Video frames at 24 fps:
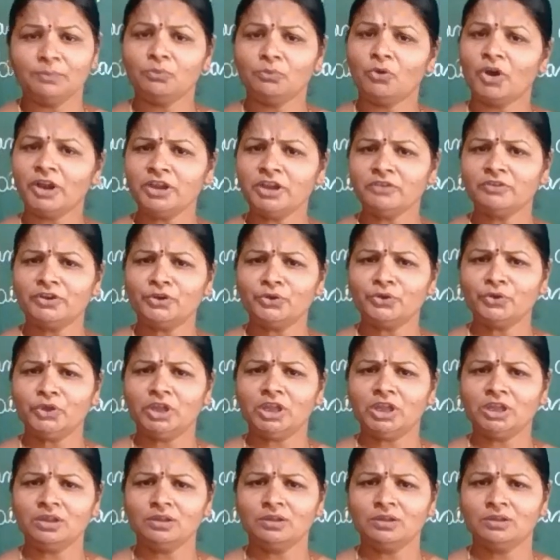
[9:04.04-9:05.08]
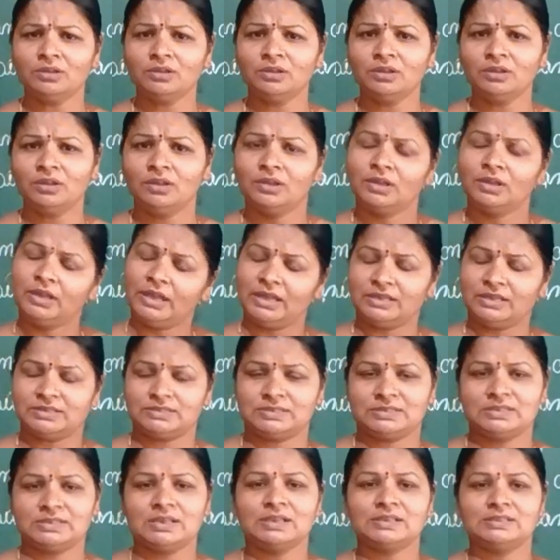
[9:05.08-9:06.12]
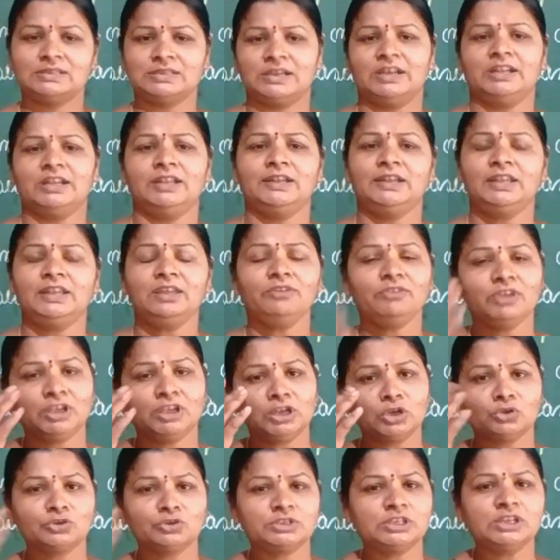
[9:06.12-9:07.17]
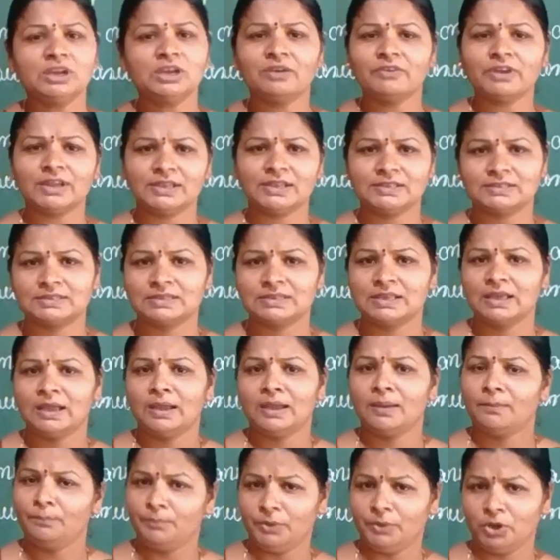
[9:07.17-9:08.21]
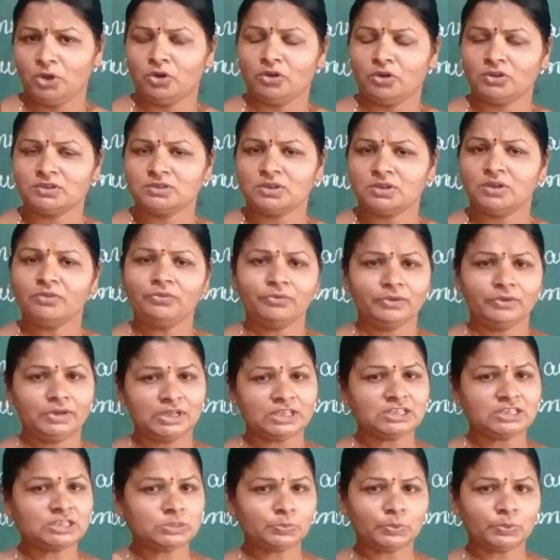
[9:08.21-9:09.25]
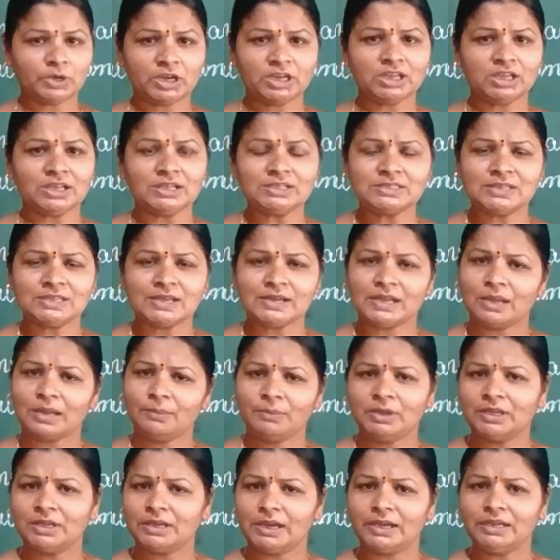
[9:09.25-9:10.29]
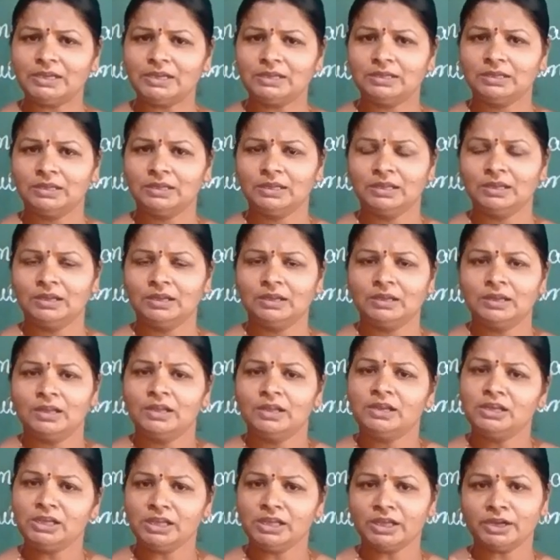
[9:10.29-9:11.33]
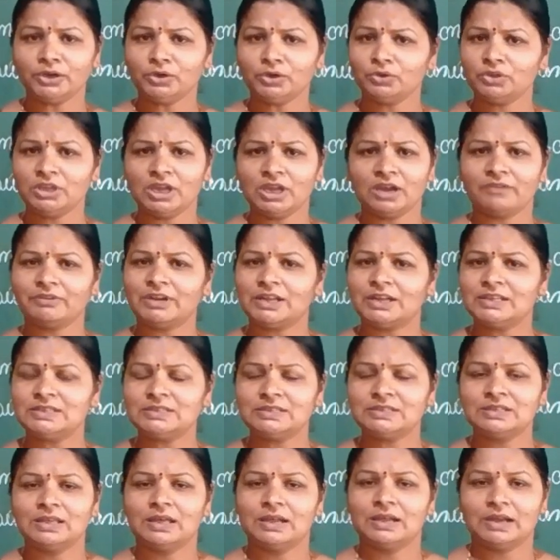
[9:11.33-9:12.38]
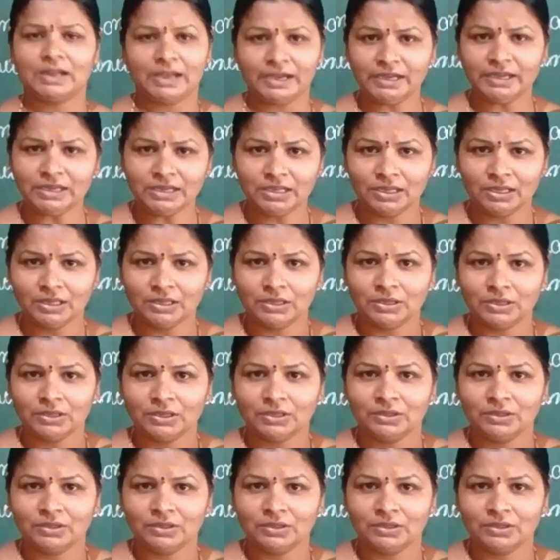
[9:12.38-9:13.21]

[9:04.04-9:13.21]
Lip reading: time what you are doing? Yes, suddenly we closing our eyes because of dust particles are coming right near to the our eyes, right?